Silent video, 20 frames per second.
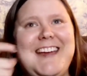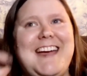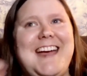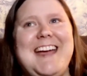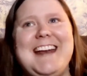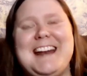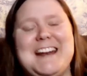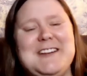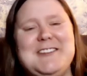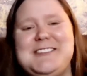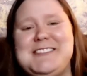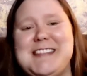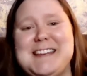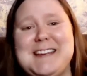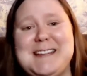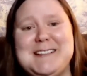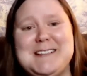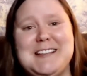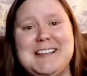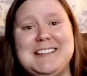and I just think
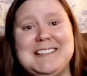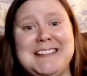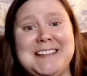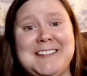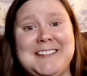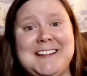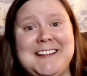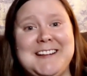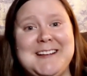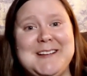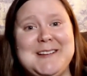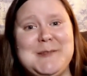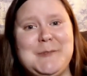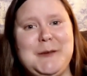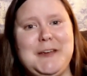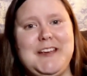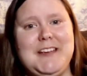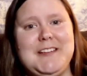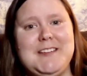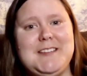it's hilarious
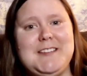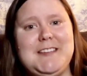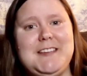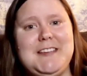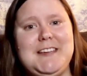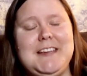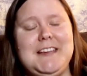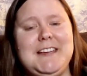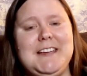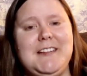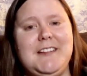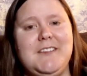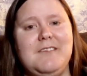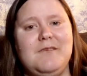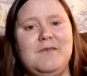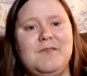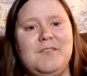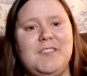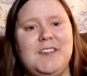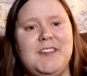because he
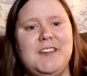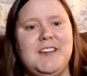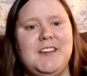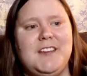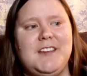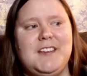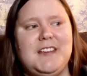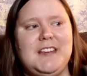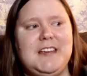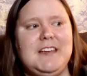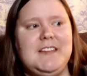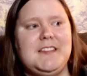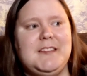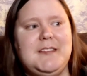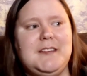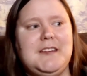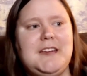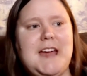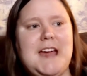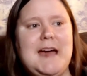and
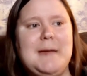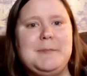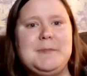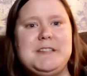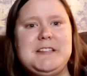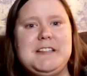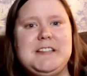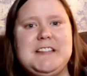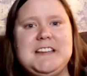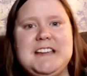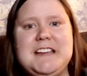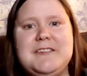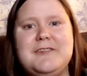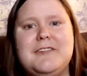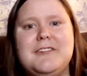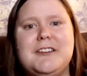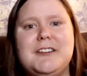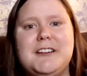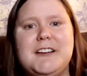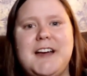the captain
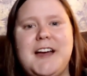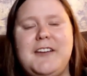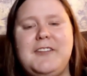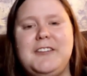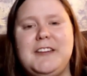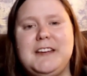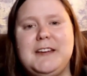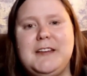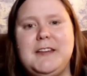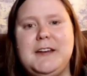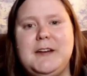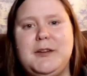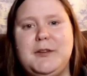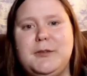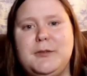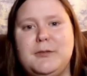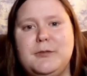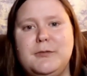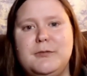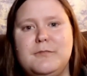Eva have like a
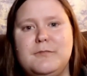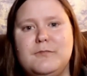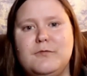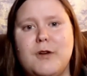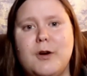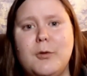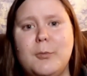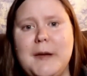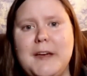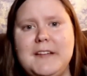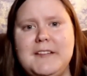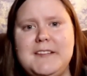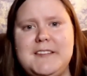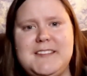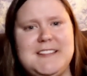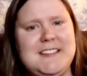little romance.